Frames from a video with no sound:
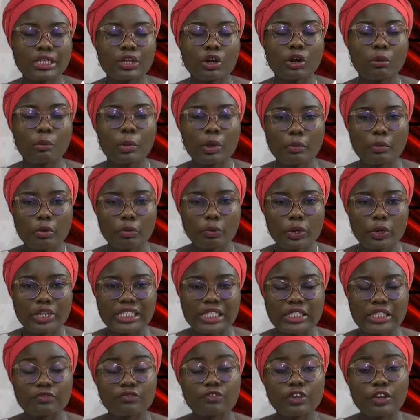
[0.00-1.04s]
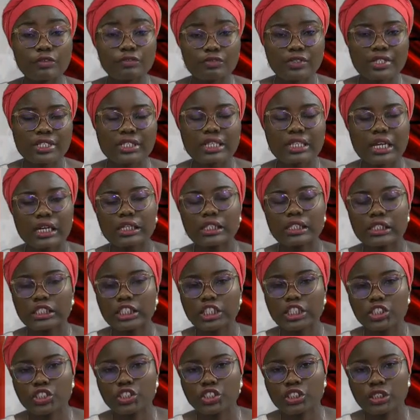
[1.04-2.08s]
commemorates its 52nd
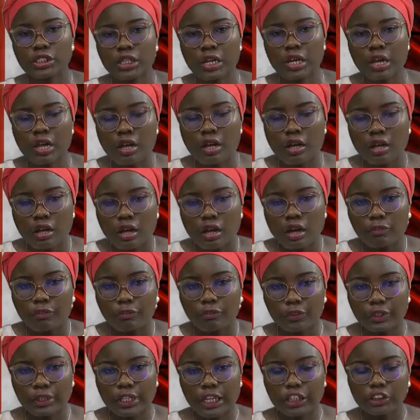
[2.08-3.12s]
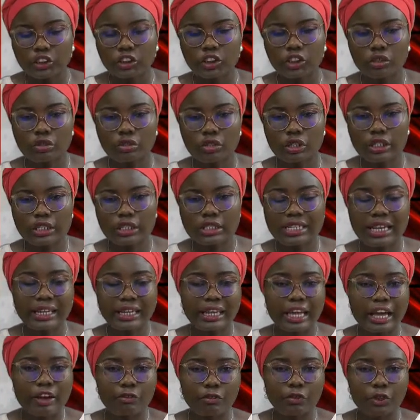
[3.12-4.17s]
edition of national unity.
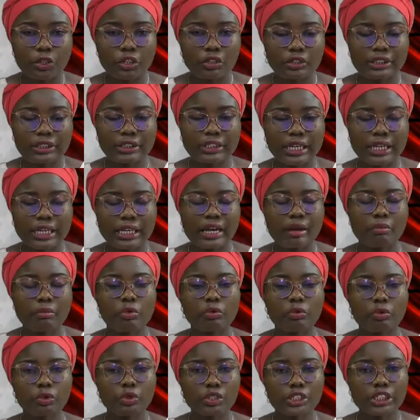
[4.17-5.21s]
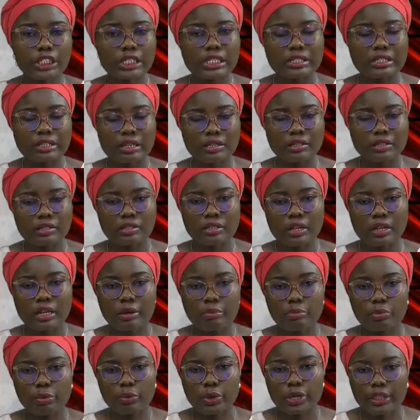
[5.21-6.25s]
Like every other day, Cameroonians
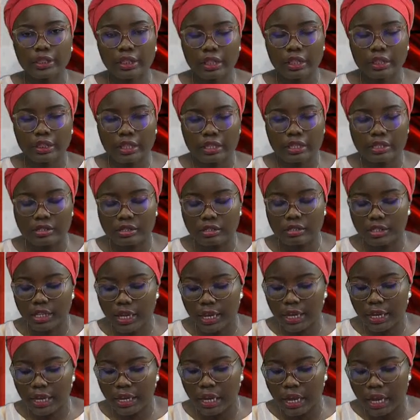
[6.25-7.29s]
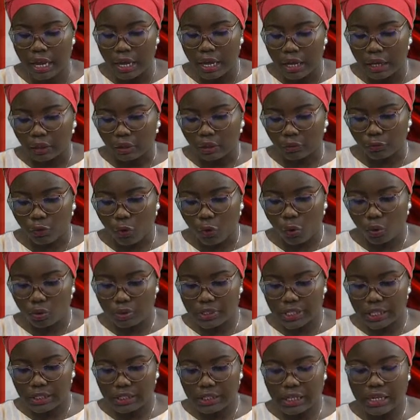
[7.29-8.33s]
celebrate this day. And of course,
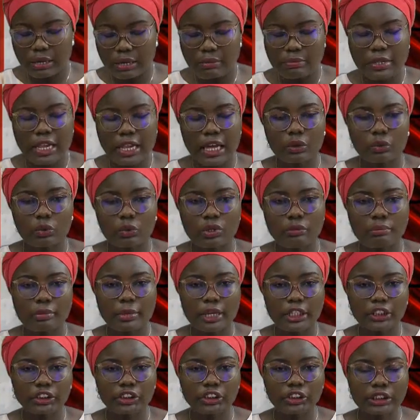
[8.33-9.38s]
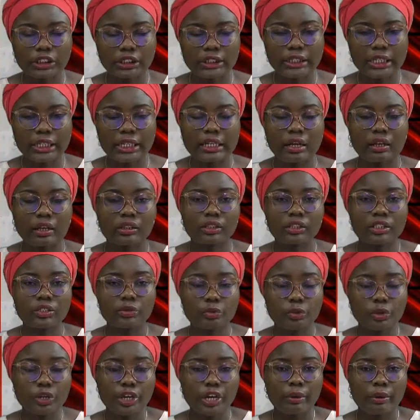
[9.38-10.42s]
the theme, like we mentioned in our
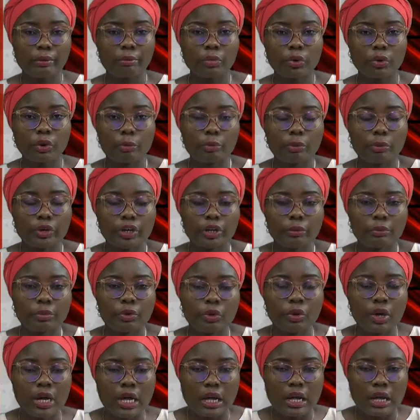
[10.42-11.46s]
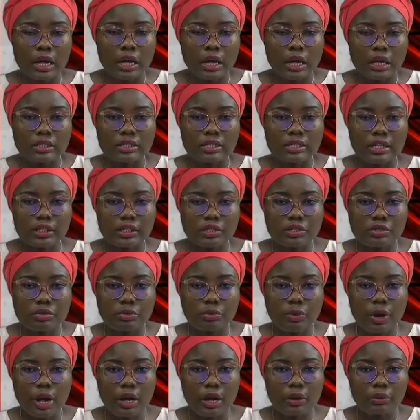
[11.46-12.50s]
preamble centers
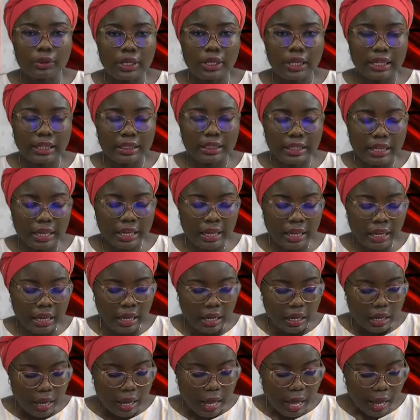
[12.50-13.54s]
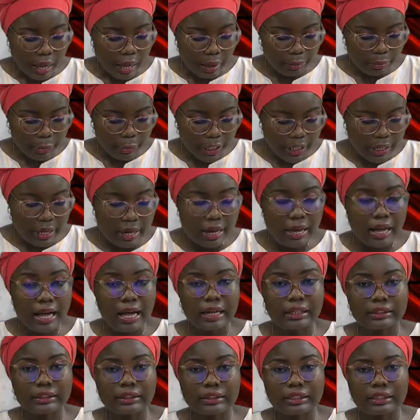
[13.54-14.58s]
around the army
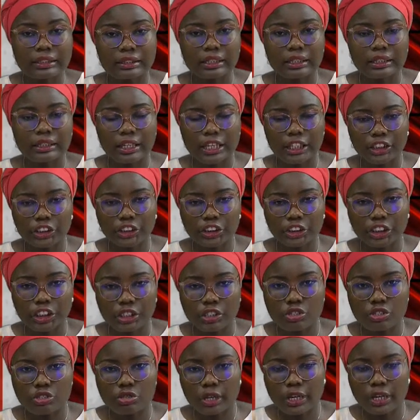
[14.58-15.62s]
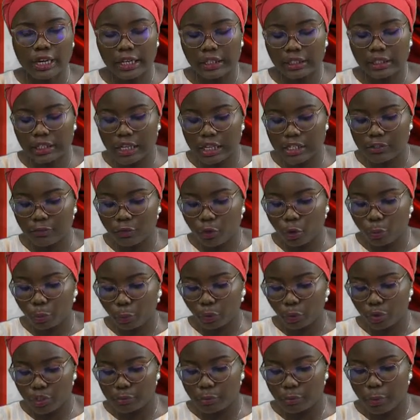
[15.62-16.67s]
and the nation, togetherness for a
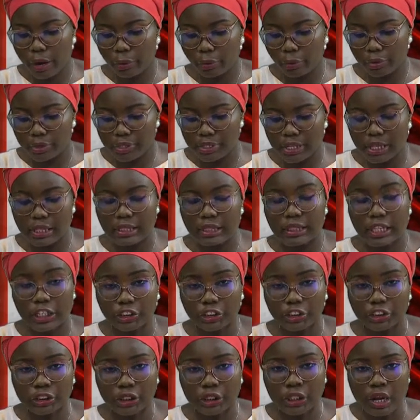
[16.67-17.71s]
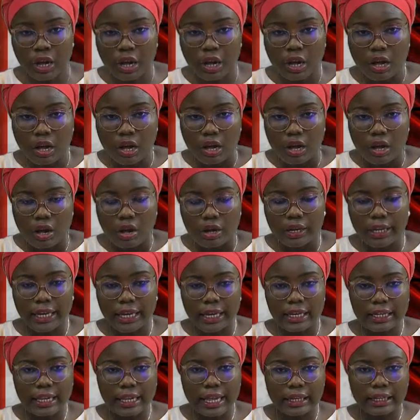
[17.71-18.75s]
prosperous nation.
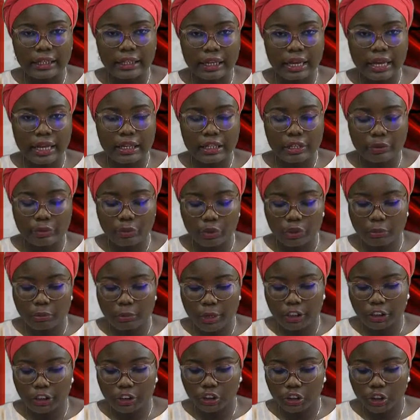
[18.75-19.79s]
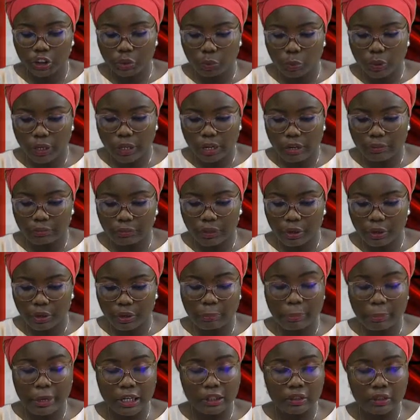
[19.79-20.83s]
Okay, like earlier on mentioned, we have a
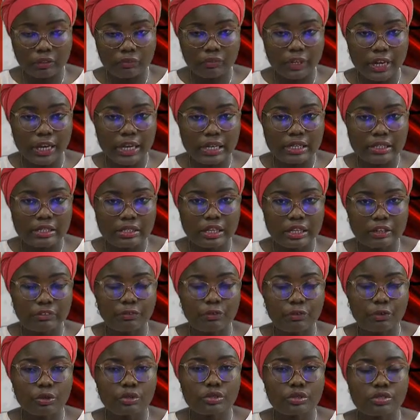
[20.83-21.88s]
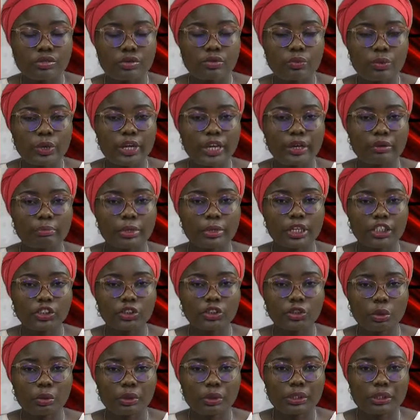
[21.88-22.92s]
panel of guests, and first we are being
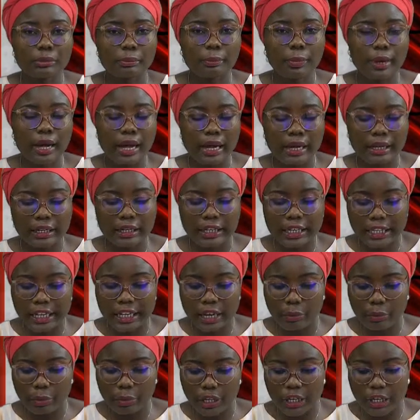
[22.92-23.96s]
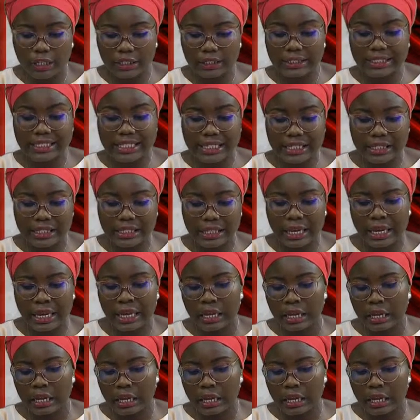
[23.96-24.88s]
joined by Hilary Tita